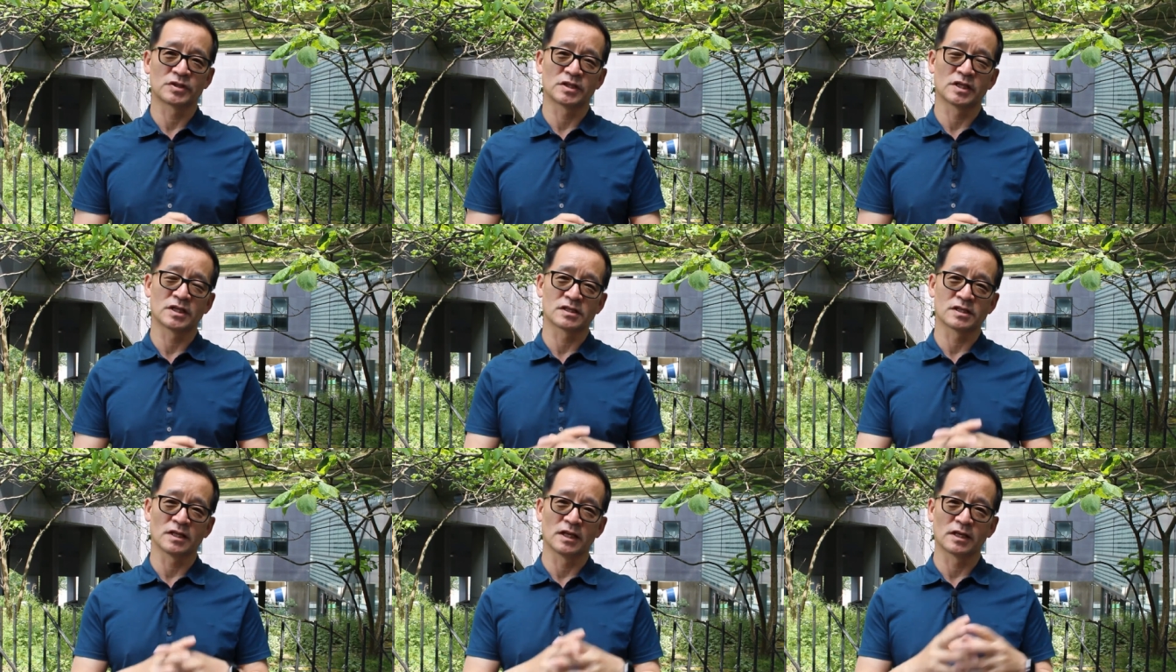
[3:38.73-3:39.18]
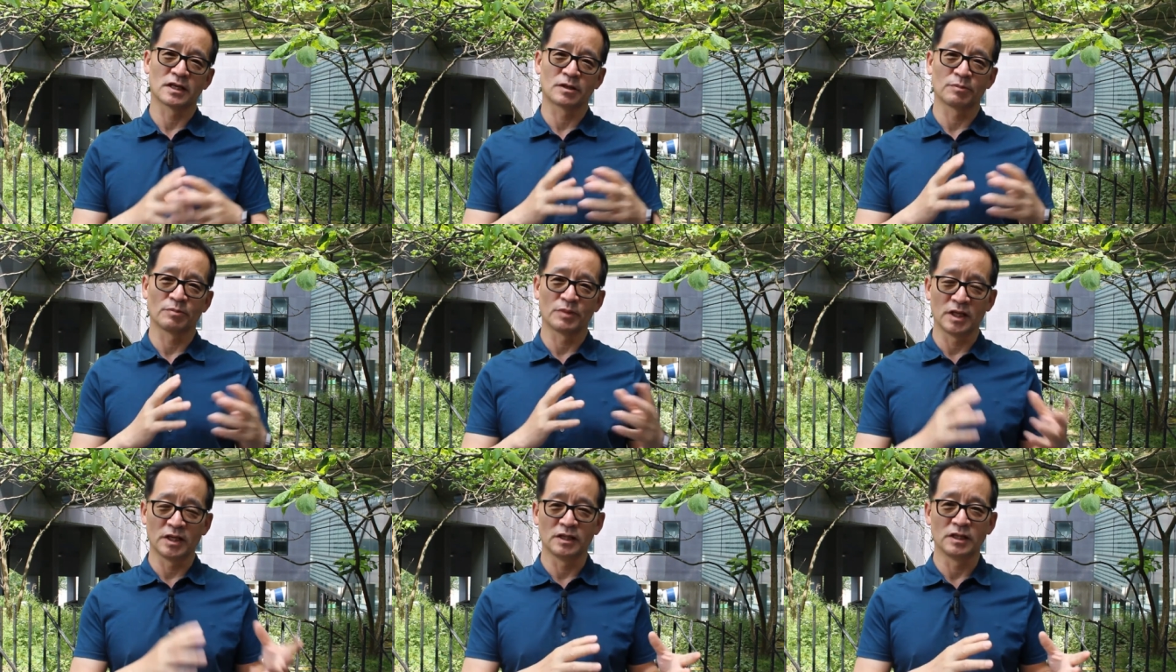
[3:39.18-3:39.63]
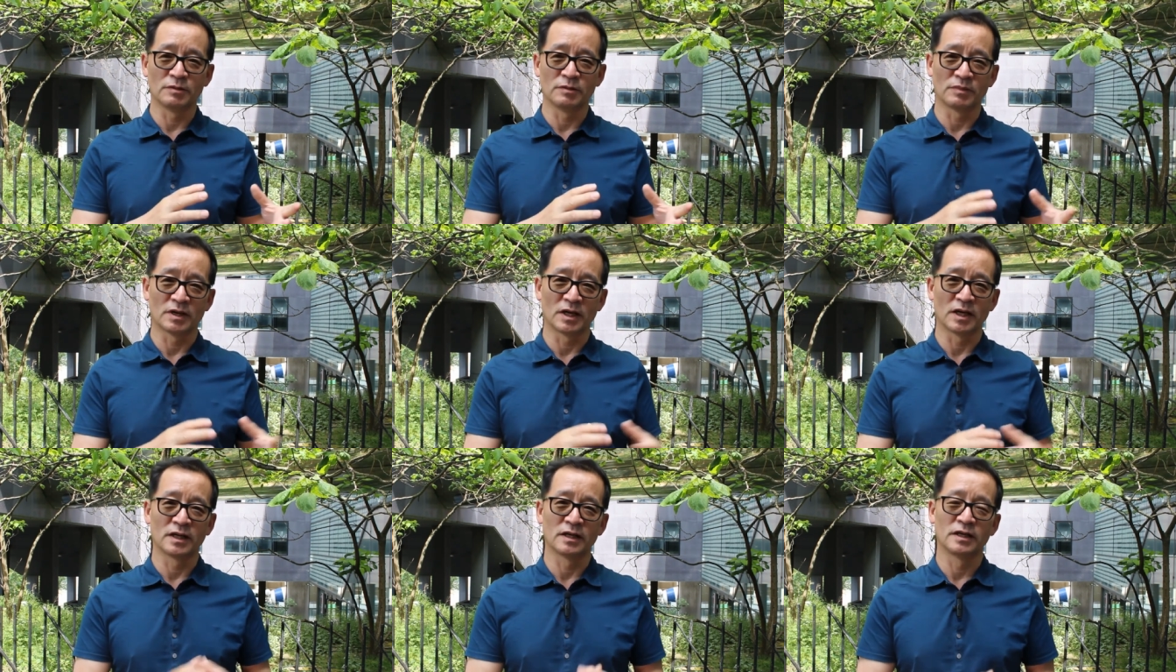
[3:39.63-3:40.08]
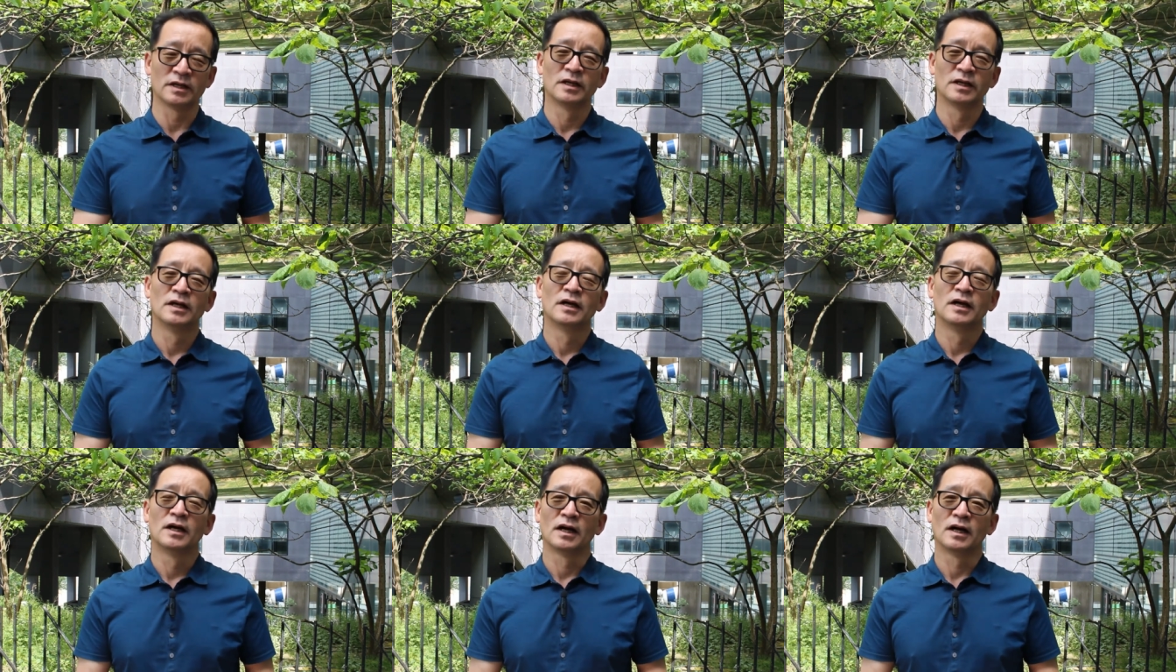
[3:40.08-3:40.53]
That's like mainly my
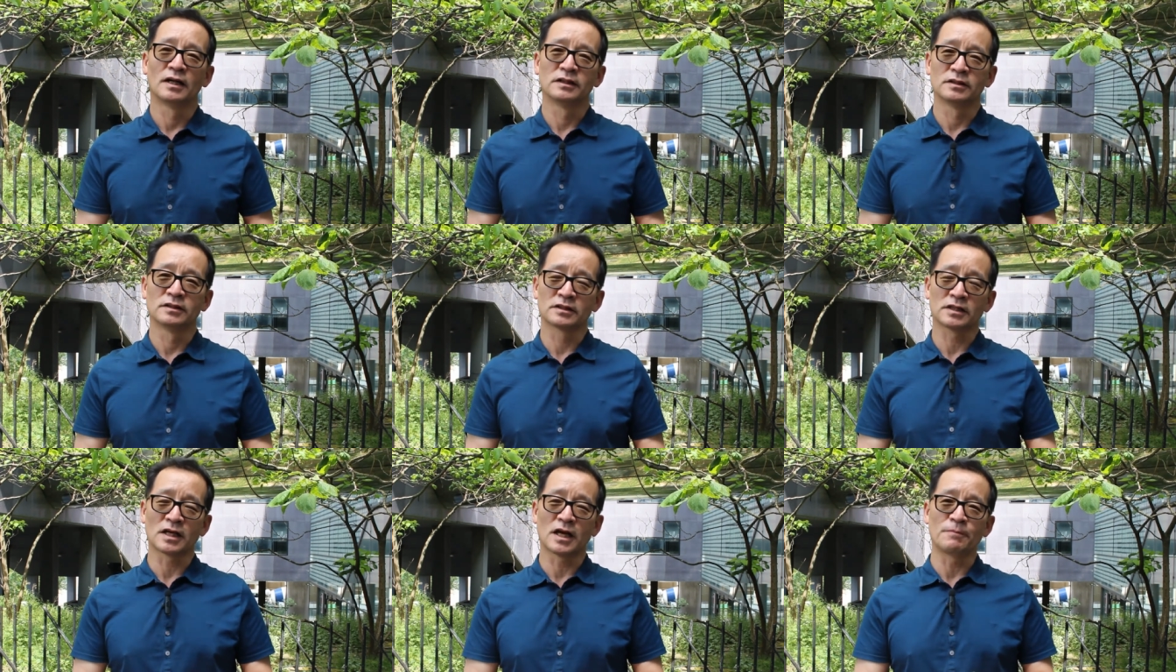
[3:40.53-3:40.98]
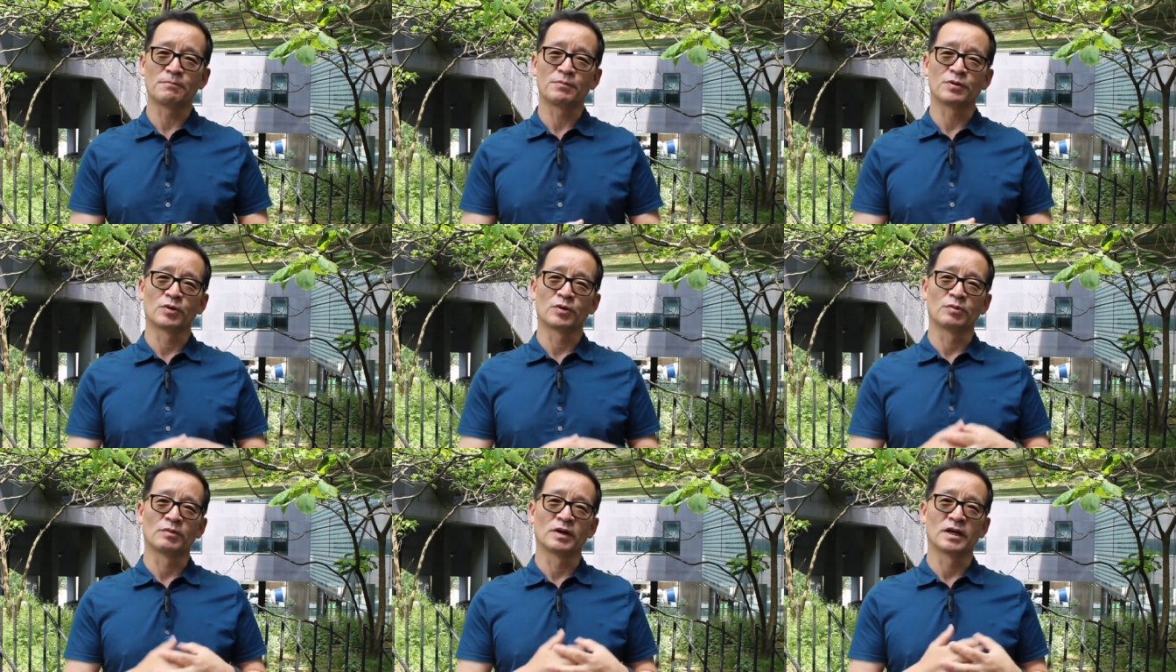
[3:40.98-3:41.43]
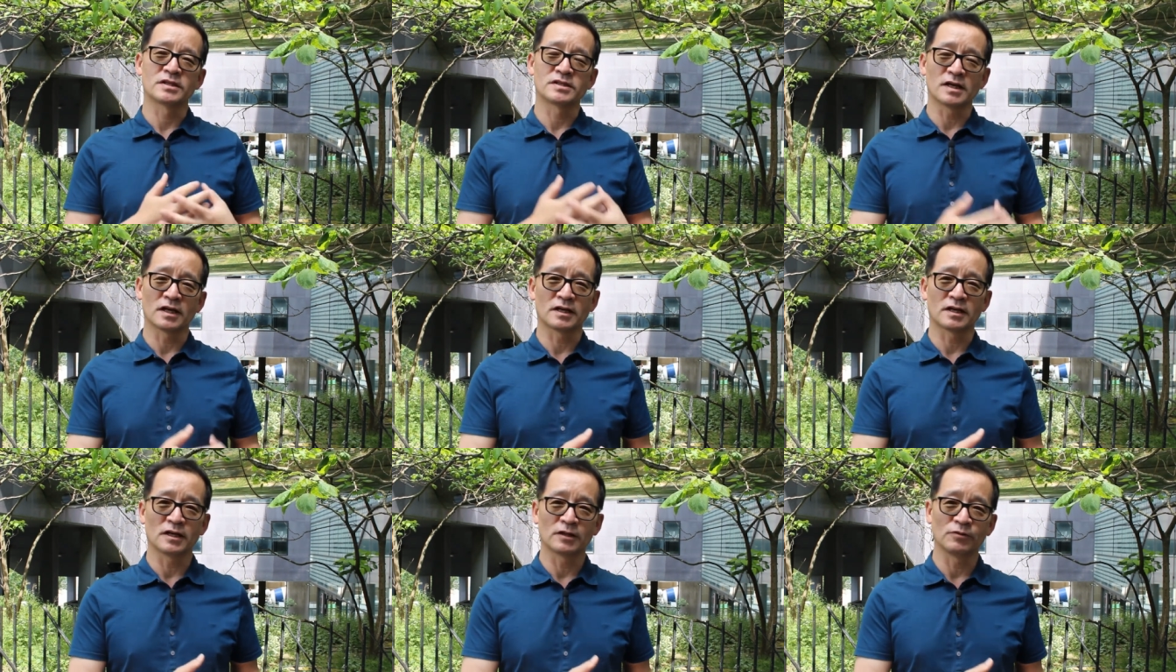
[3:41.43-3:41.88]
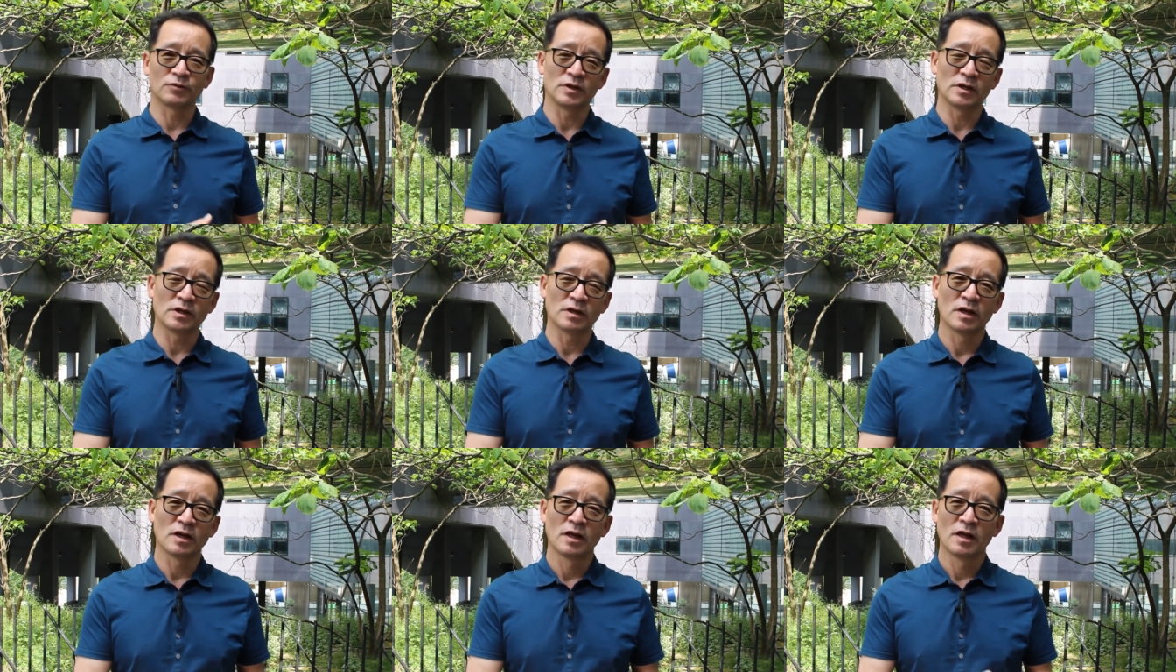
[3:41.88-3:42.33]
the topic of my second
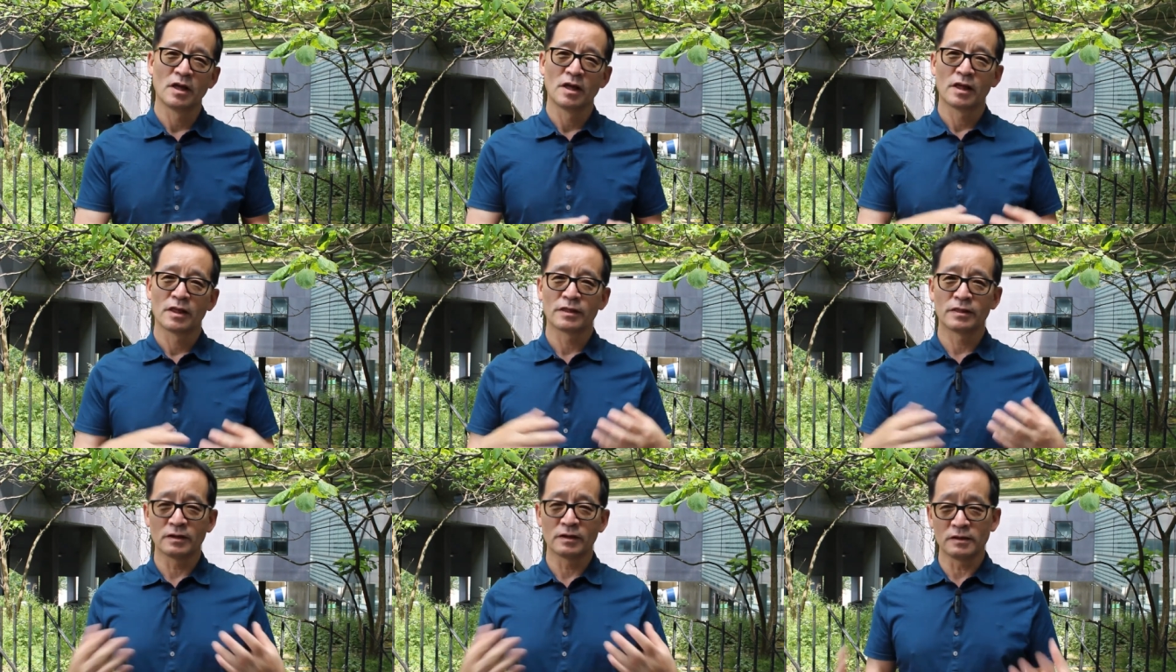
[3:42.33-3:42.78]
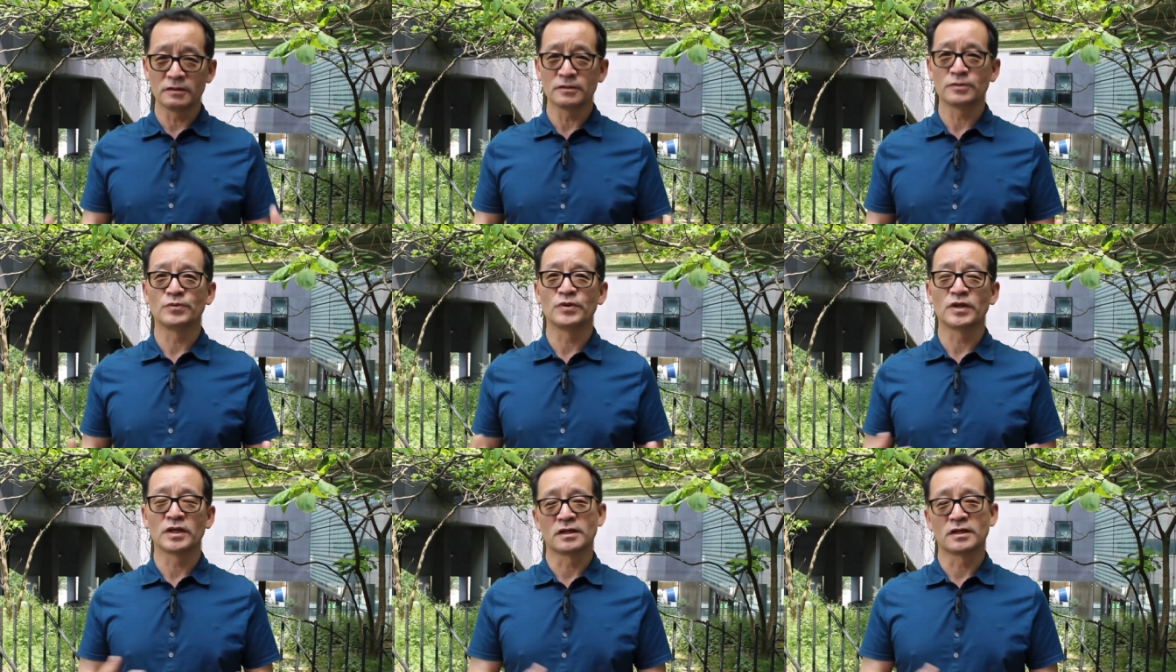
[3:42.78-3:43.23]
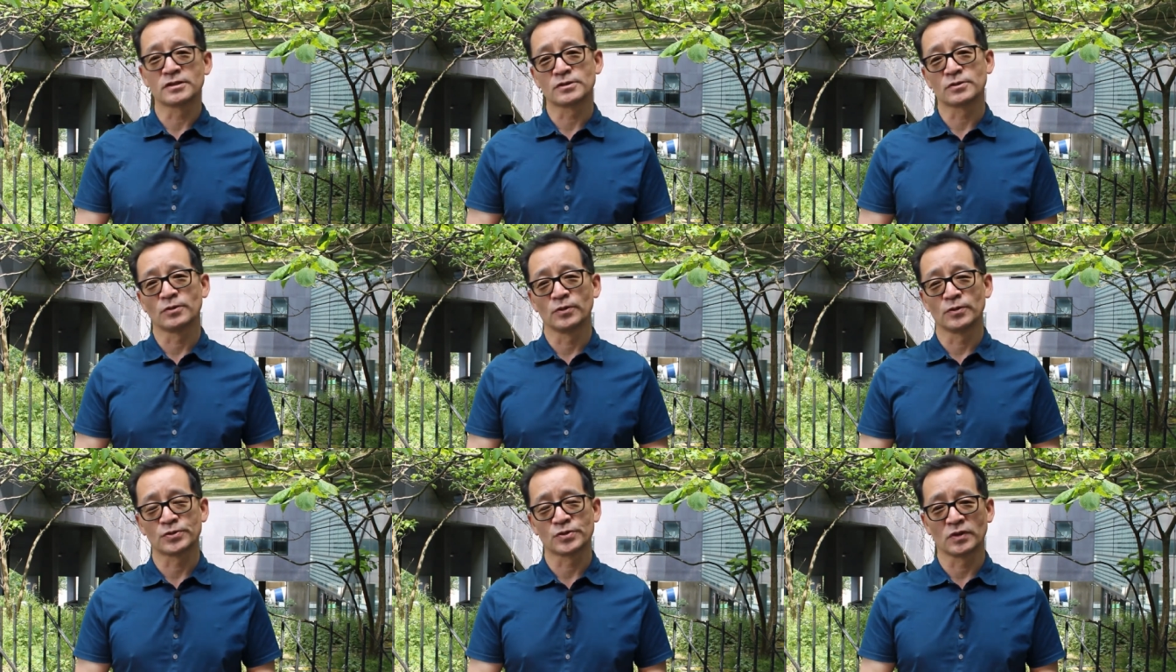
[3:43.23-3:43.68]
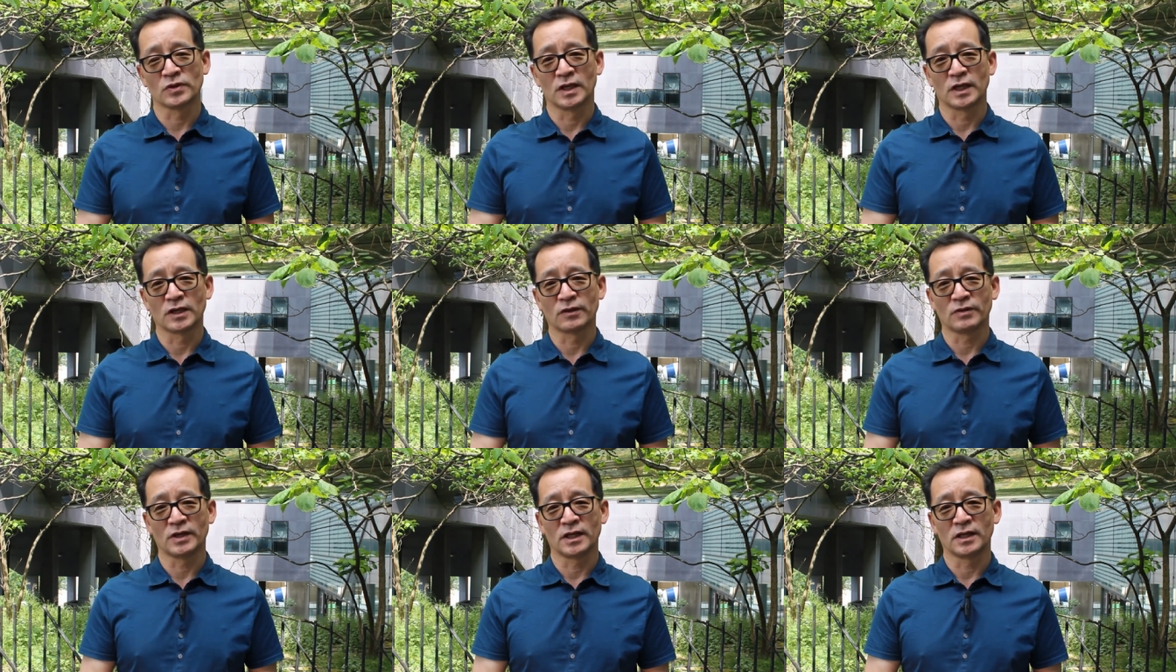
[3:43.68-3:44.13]
week. Third week is also
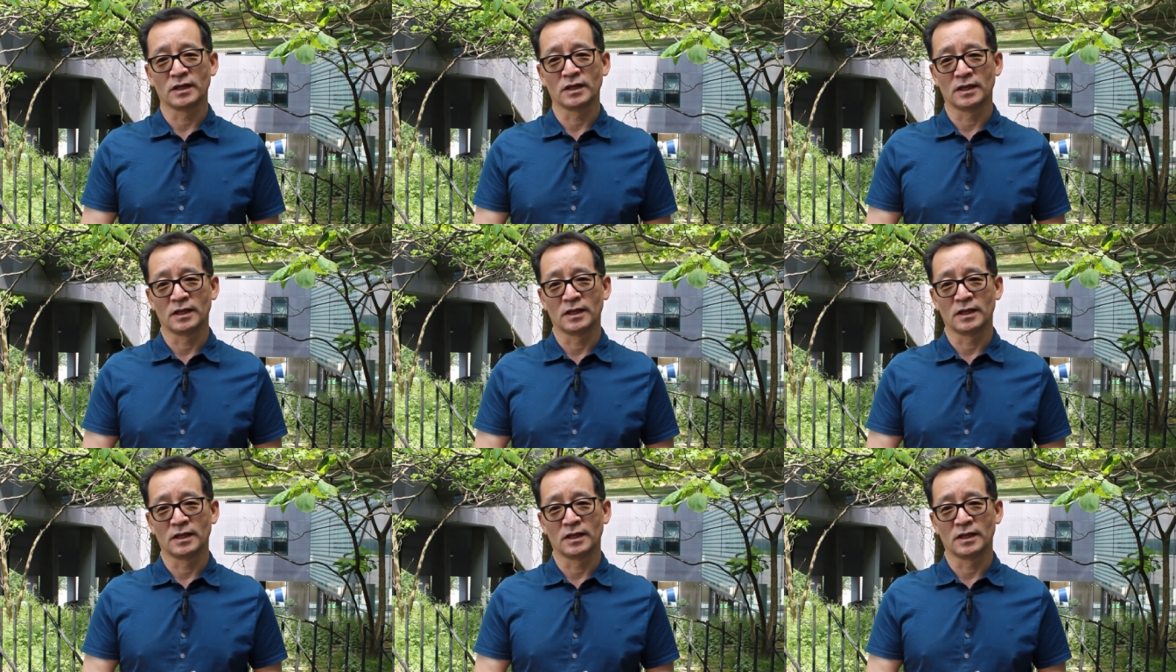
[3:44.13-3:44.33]
like quite